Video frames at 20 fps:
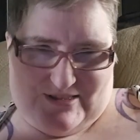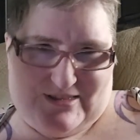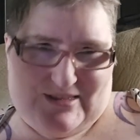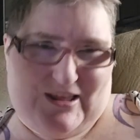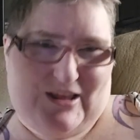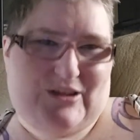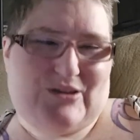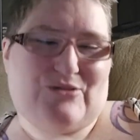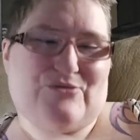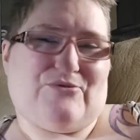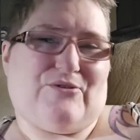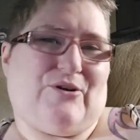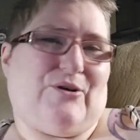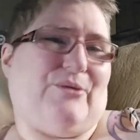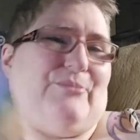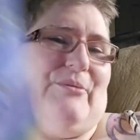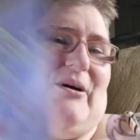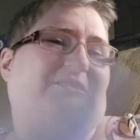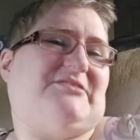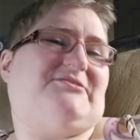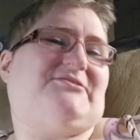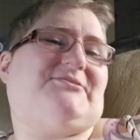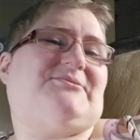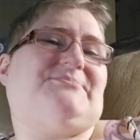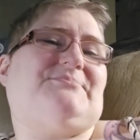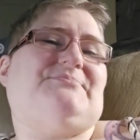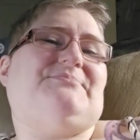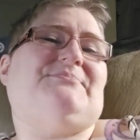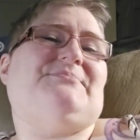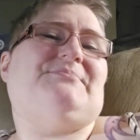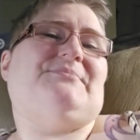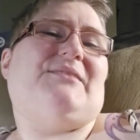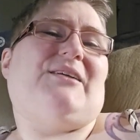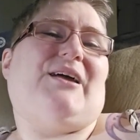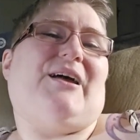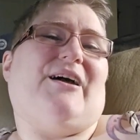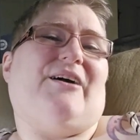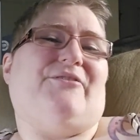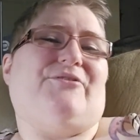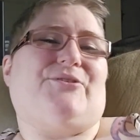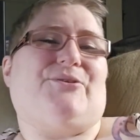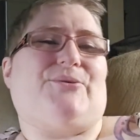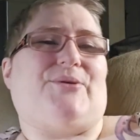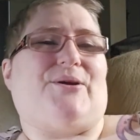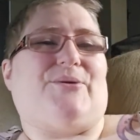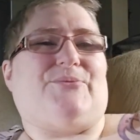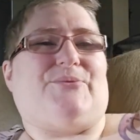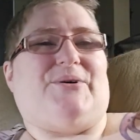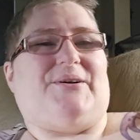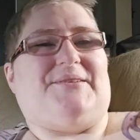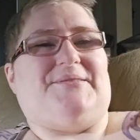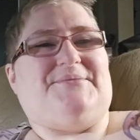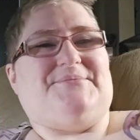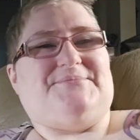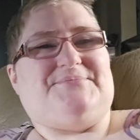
thank you very much. Have a great one.